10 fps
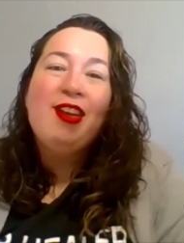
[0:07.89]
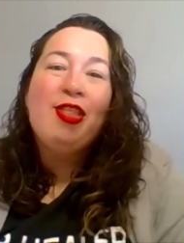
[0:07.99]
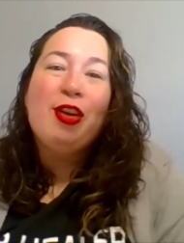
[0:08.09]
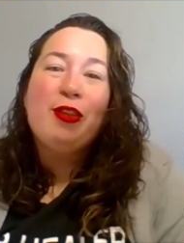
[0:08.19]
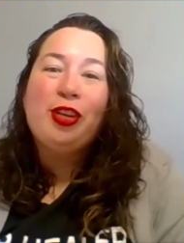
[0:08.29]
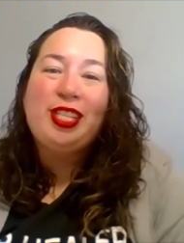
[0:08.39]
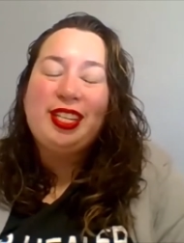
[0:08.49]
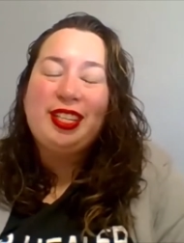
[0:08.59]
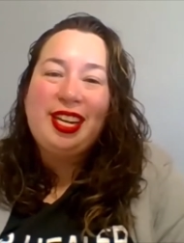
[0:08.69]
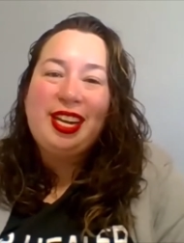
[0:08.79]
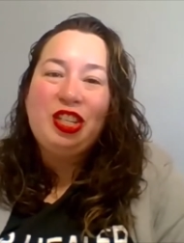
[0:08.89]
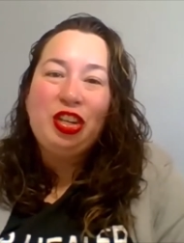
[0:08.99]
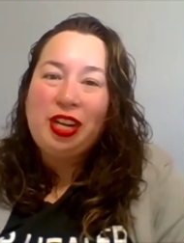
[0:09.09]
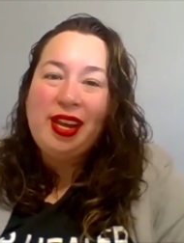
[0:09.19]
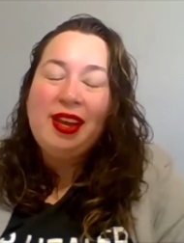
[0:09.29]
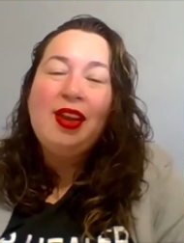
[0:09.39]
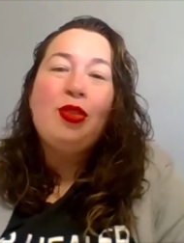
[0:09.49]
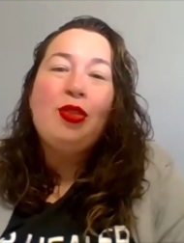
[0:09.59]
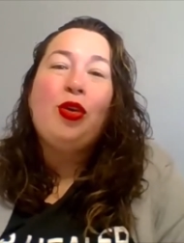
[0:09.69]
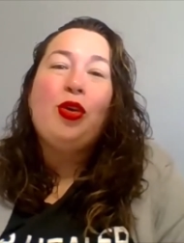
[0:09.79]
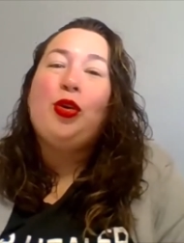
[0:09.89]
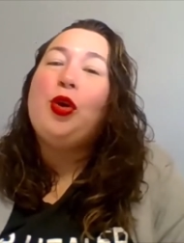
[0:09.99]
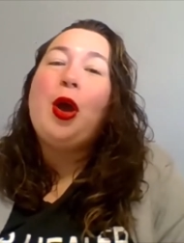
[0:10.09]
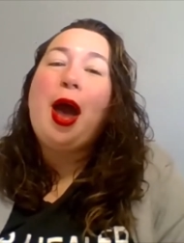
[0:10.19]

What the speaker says: their fertility journey through